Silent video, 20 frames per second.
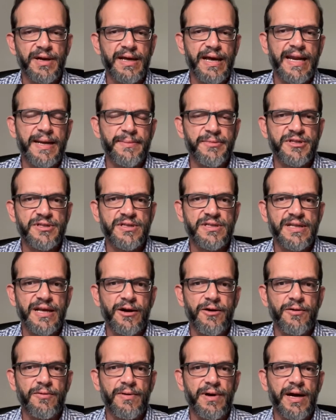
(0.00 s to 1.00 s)
cannabis is
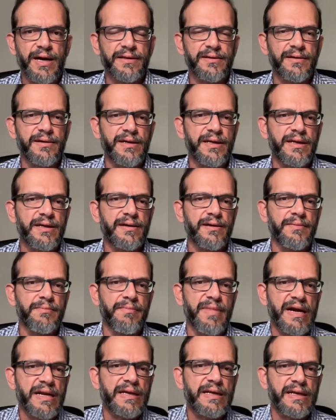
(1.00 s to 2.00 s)
now either legal
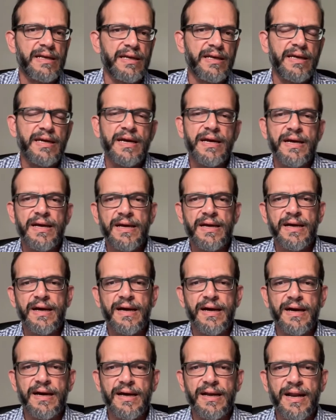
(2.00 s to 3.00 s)
medically
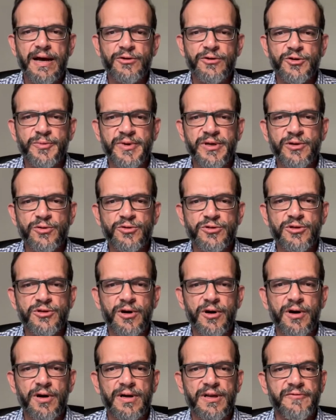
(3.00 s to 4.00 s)
uh, allowed to be used
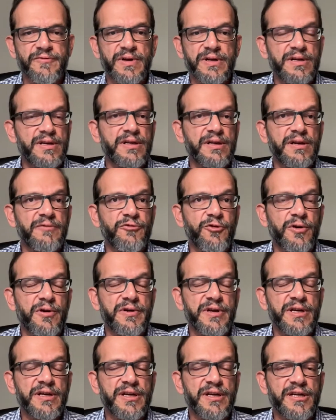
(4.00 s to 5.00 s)
or even in, for
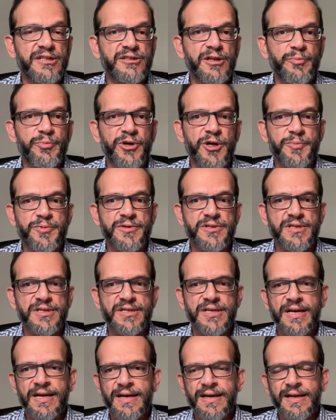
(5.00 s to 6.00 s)
recreational
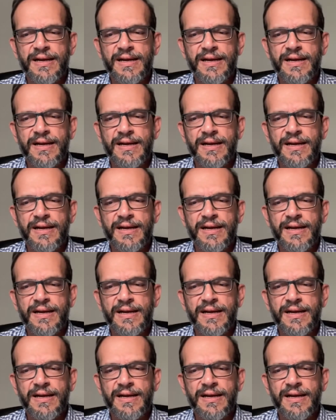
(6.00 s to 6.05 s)
purposes.